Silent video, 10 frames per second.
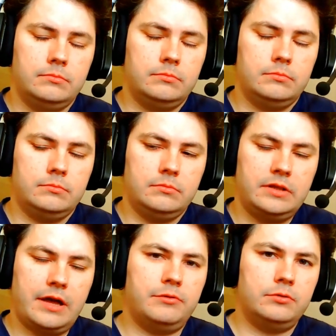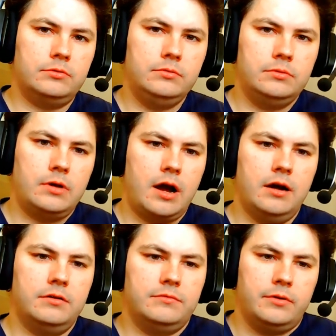level
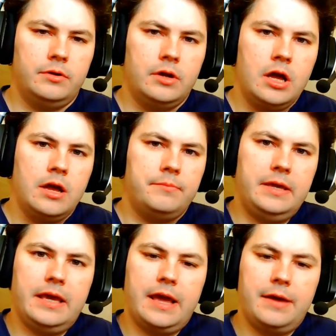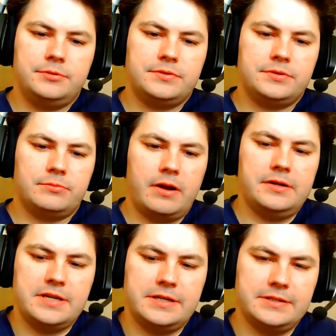of being able to run
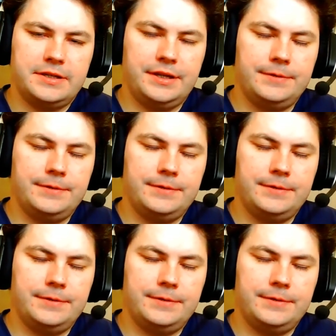D&D,